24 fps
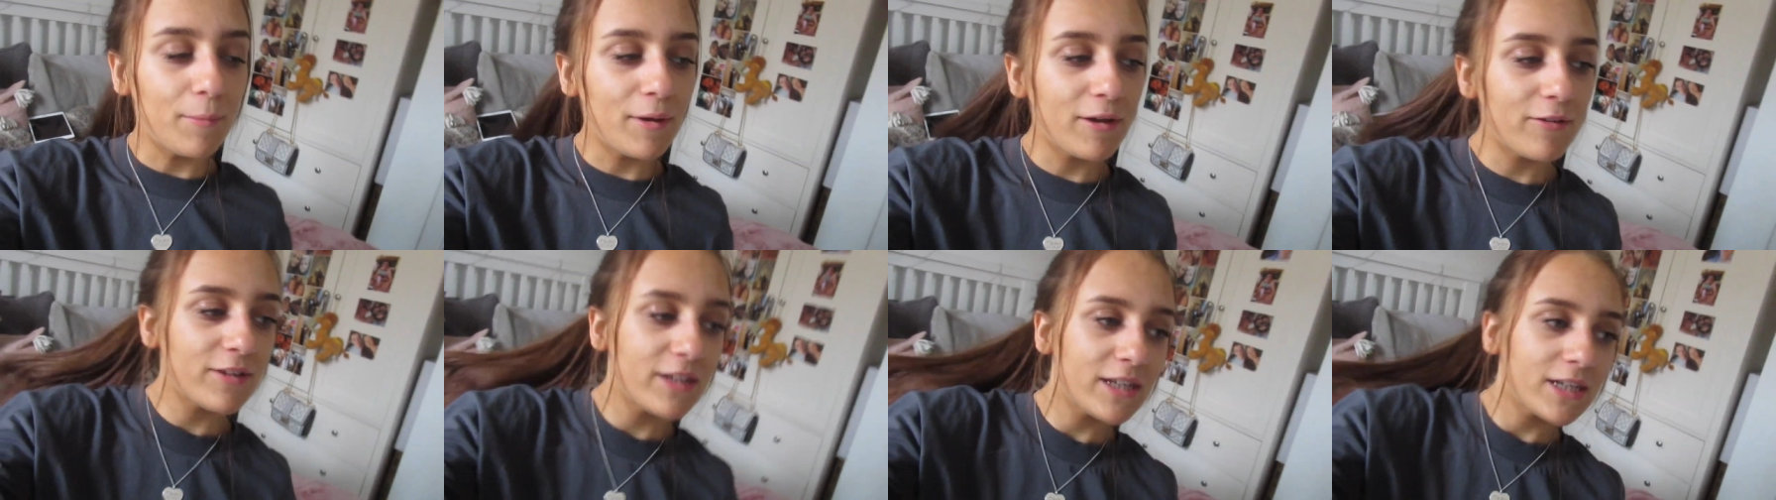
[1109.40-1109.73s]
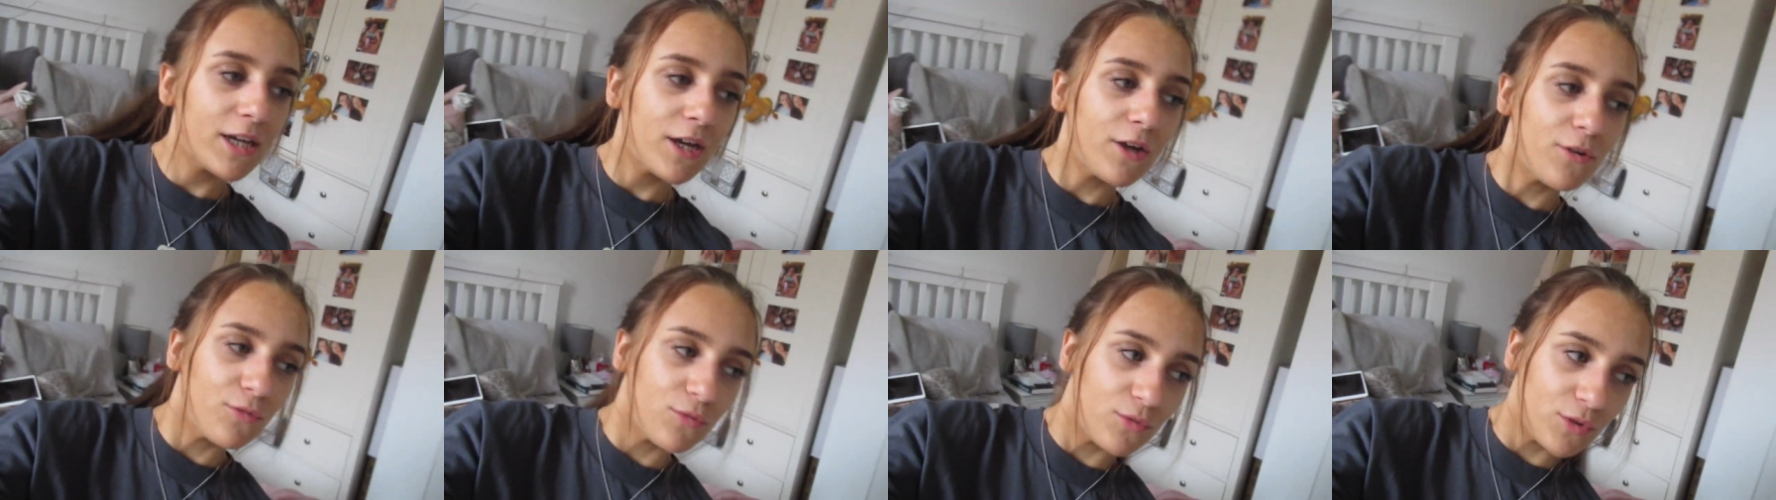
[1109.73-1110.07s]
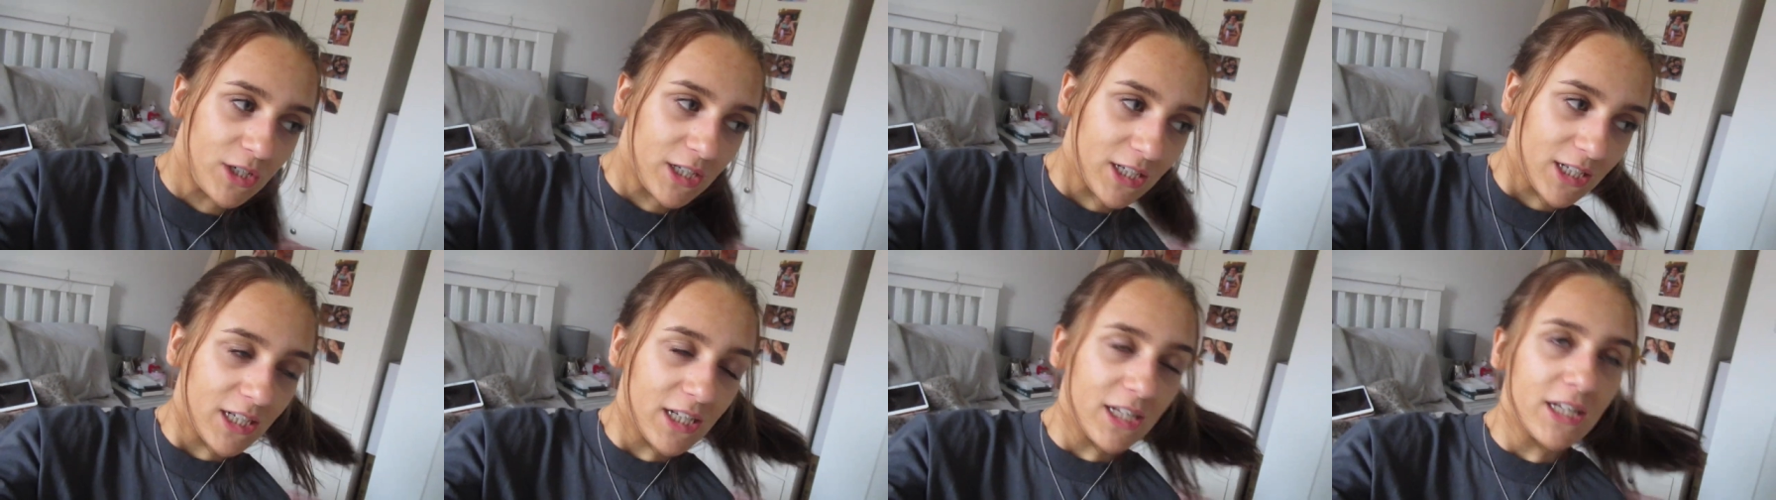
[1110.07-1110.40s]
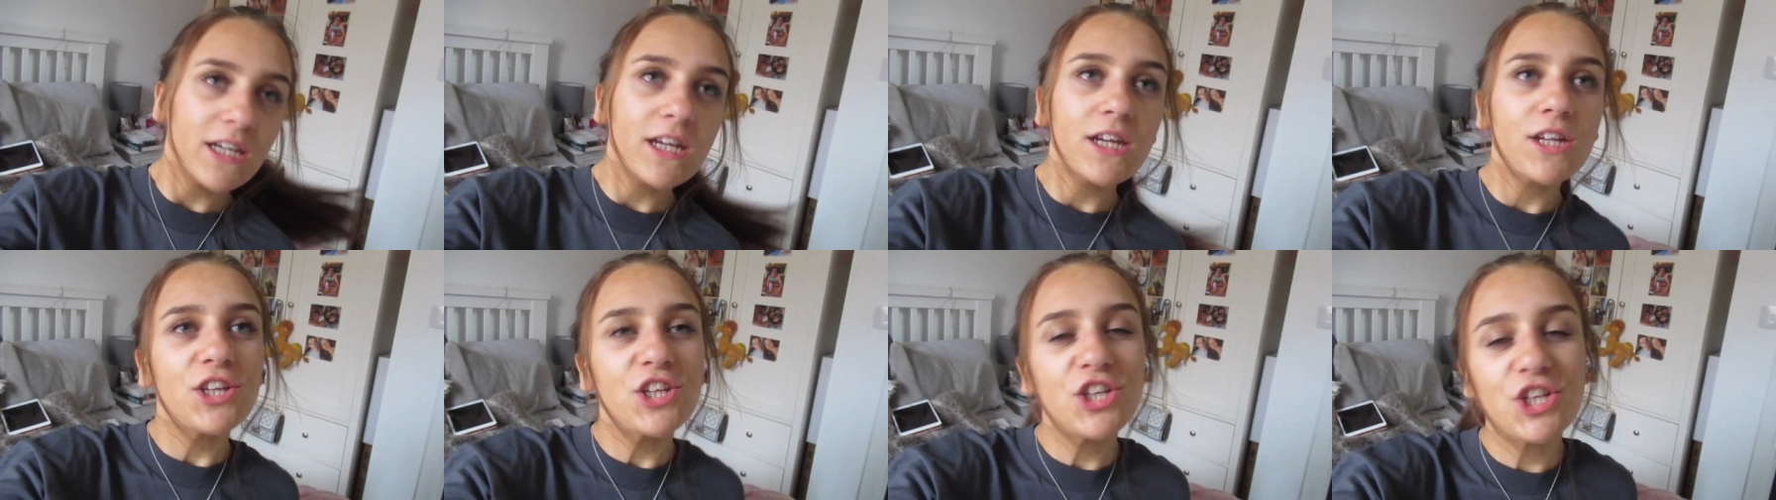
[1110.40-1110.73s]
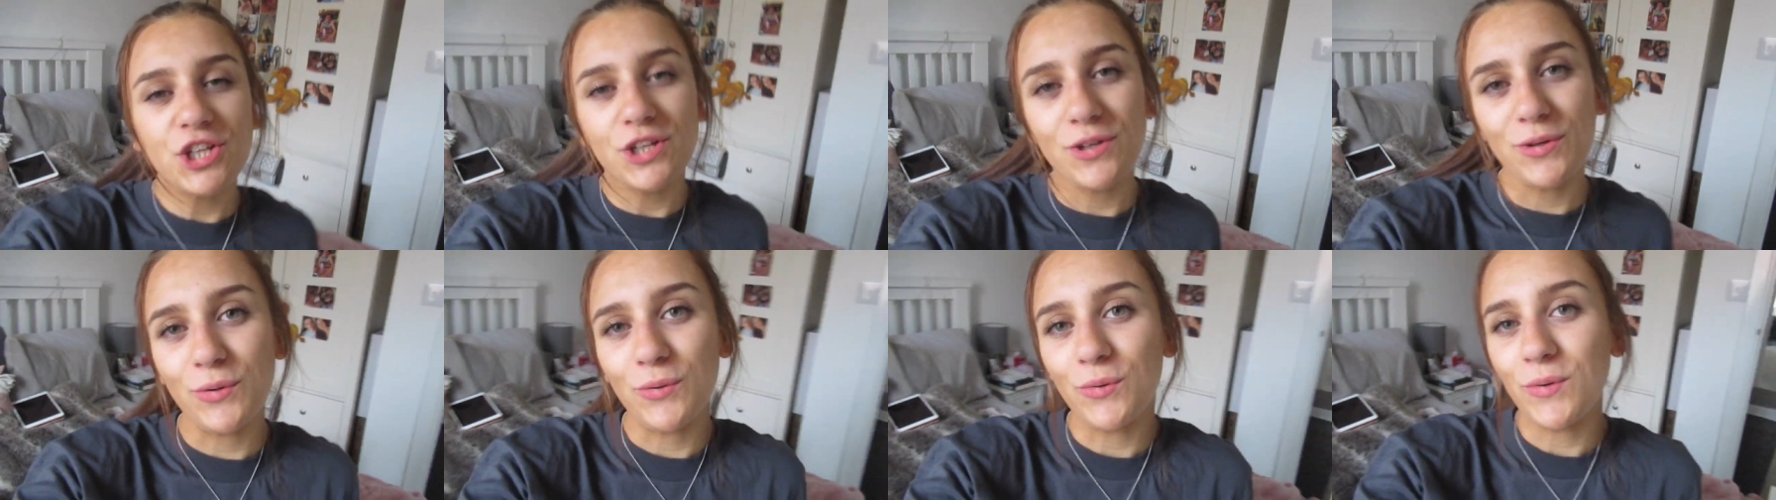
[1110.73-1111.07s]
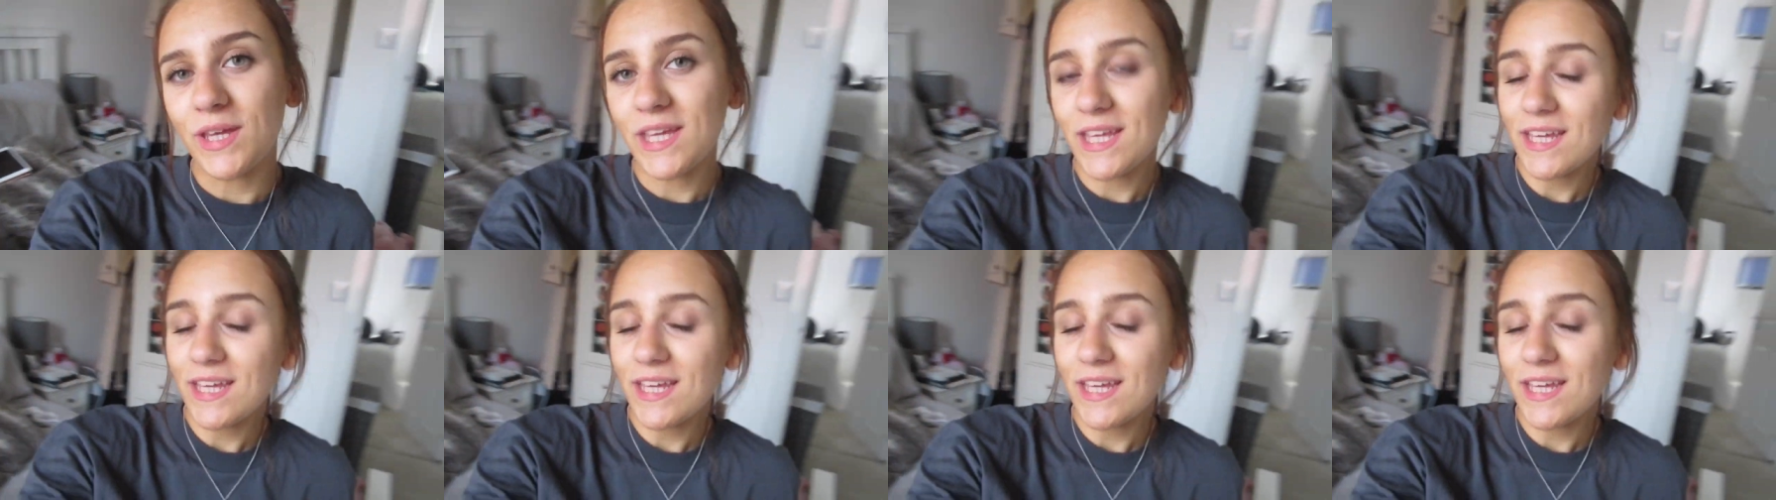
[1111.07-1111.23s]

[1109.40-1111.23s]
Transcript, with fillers: having a really chill